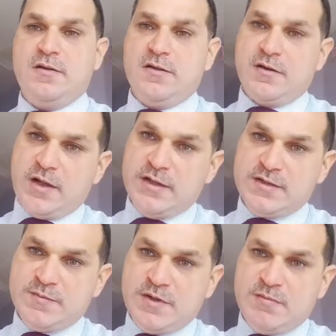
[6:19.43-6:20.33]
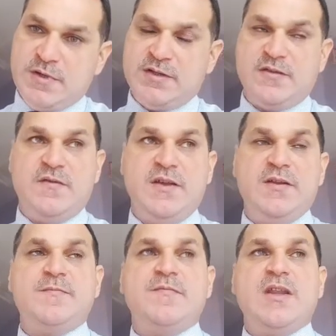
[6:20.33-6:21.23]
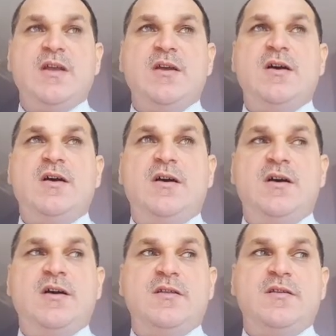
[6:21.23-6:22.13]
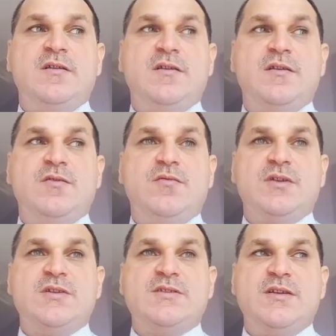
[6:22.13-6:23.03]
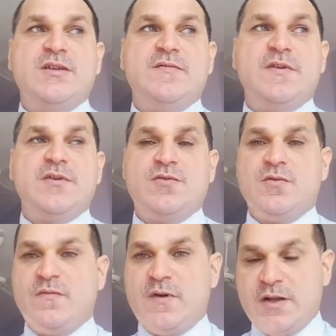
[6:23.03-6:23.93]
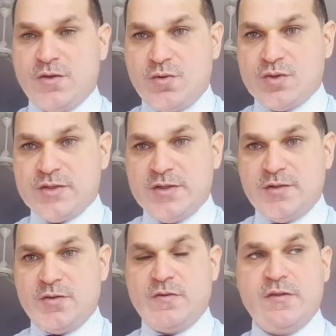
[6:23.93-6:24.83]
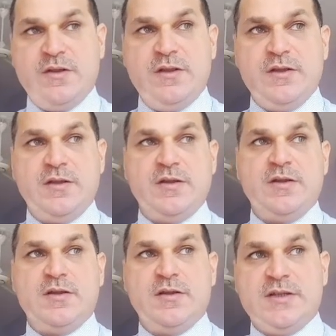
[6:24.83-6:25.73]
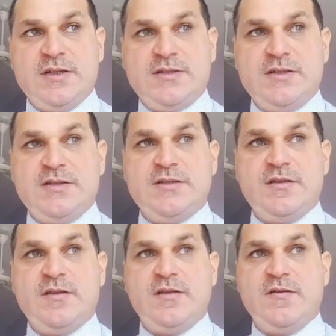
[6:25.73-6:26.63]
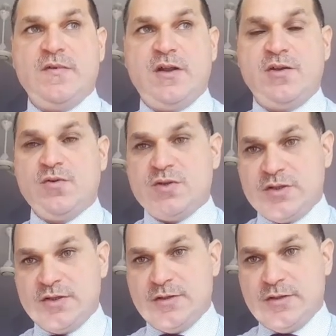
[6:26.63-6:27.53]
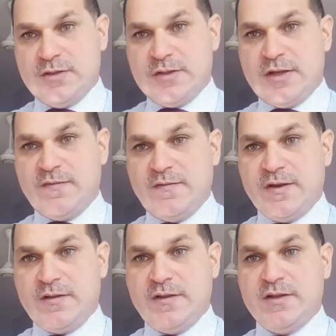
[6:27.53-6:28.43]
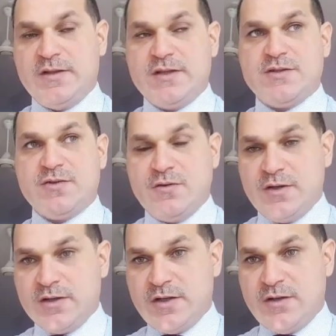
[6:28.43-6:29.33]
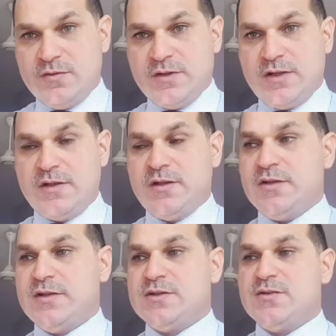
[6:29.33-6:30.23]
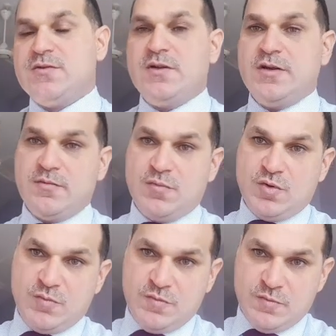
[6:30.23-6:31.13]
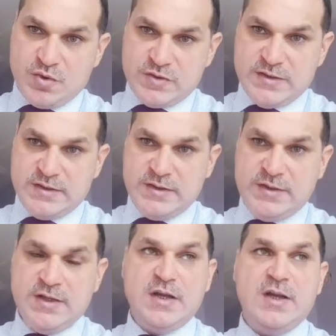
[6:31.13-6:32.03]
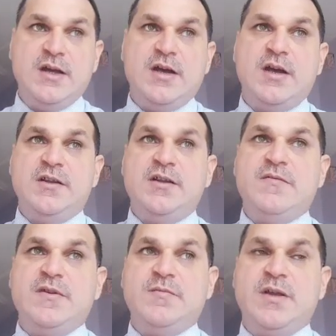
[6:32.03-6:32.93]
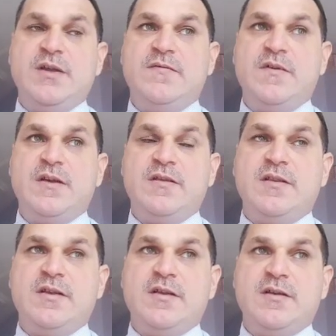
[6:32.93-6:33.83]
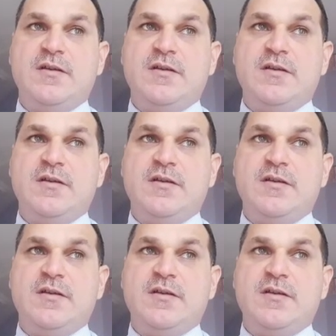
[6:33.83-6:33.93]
right spermatic vein. And what is the effect of varicocele on the testes? The varicocele affect the testicular count and the testicular motility, and even may affect the